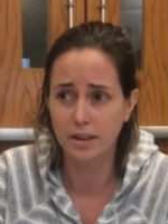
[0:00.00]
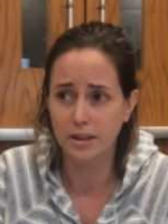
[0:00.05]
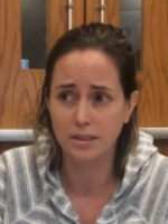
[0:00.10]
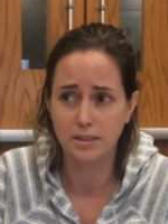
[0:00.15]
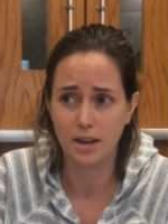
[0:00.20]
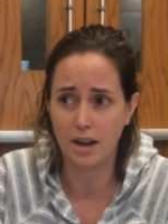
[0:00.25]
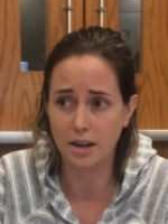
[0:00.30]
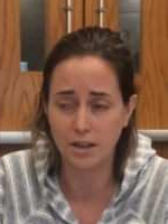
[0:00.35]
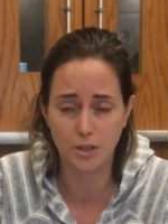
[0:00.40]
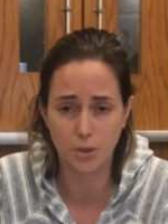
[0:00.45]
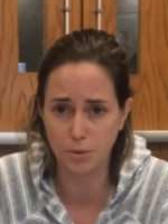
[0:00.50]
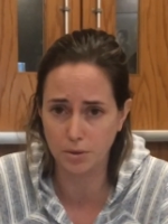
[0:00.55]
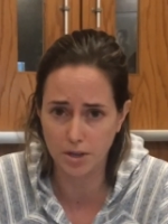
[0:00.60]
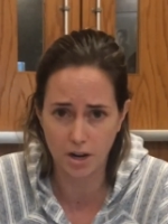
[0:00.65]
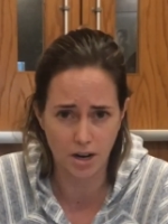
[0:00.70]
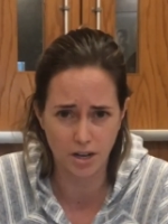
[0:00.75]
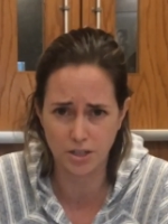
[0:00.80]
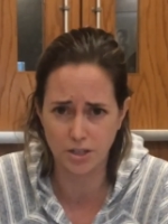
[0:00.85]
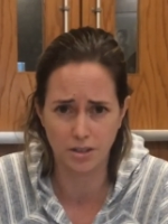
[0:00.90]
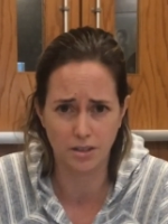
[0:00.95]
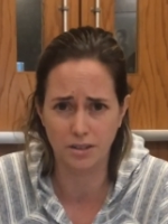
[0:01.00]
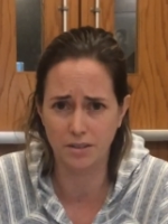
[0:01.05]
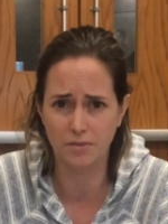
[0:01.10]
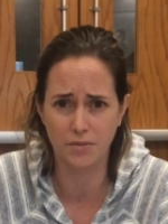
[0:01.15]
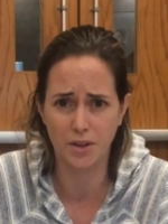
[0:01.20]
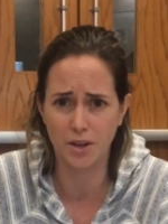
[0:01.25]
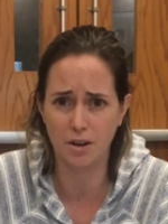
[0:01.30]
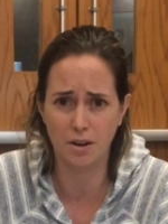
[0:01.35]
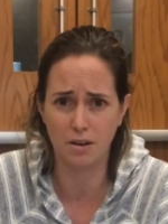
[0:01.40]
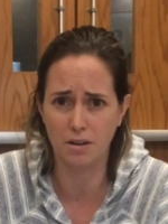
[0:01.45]
talk to a doctor and
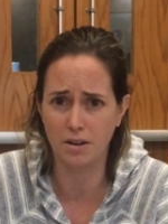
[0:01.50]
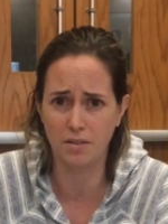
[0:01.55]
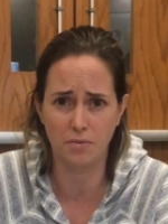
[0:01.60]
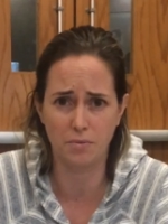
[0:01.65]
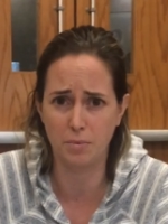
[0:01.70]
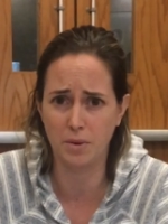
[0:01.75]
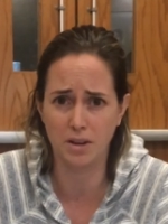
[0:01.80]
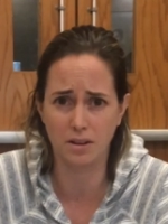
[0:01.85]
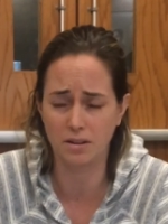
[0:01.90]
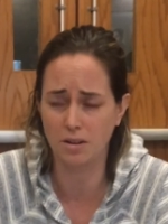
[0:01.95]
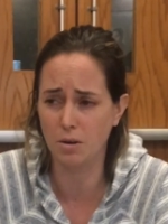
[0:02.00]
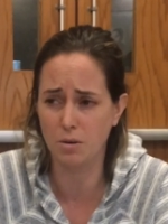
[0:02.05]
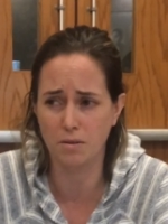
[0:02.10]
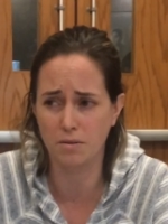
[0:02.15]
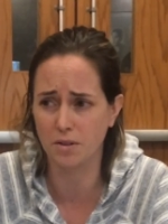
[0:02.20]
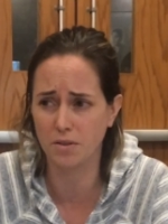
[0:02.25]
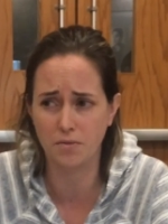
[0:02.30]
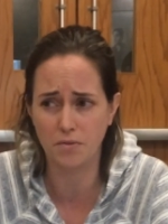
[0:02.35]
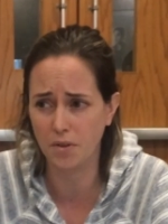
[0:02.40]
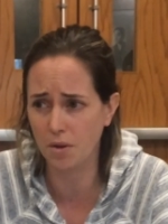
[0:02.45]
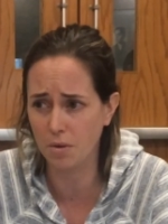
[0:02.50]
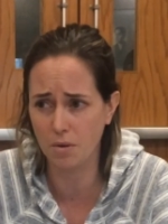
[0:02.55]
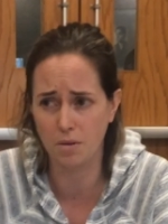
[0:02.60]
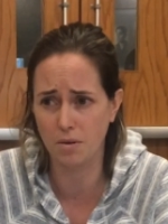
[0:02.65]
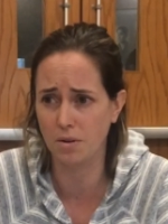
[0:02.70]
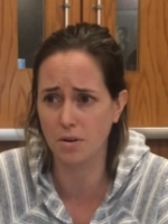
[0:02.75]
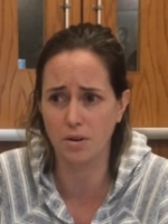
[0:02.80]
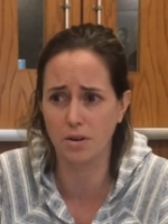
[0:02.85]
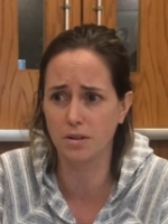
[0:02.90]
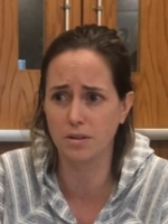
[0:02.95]
figure out if we can go over the
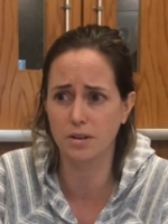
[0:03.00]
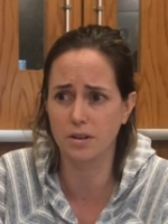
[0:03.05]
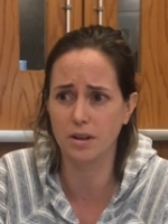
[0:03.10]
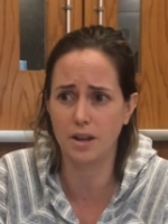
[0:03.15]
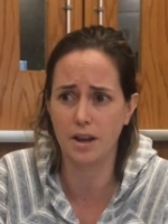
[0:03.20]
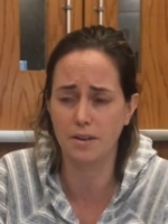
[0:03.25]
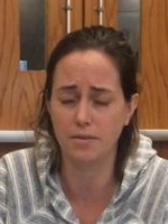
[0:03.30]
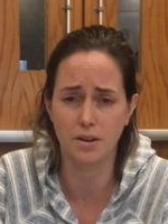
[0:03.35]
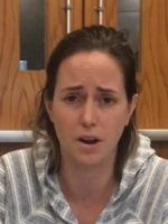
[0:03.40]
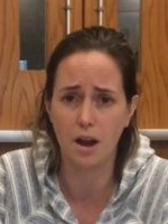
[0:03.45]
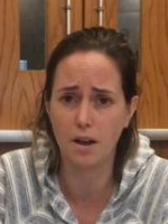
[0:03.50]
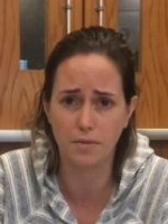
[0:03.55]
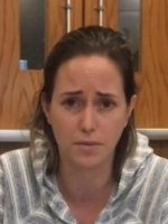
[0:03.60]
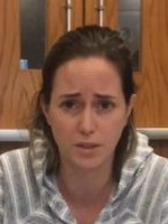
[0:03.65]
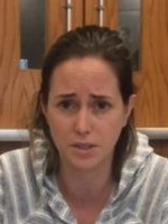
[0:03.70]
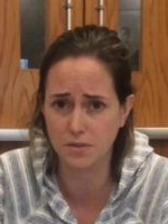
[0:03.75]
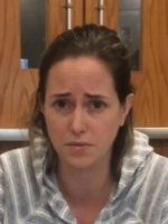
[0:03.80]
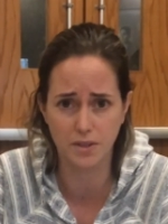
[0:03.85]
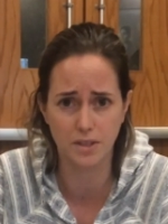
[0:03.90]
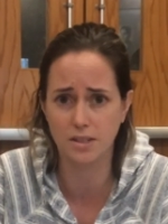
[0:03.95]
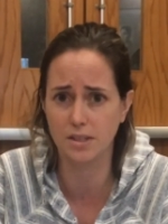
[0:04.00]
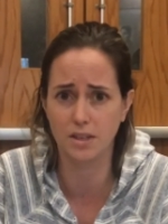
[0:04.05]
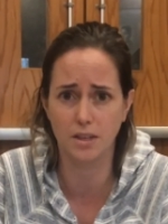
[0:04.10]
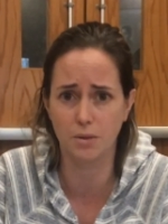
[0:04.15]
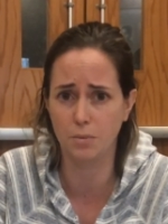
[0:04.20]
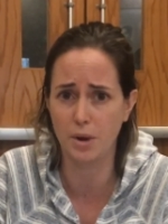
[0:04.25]
phone or have an office visit.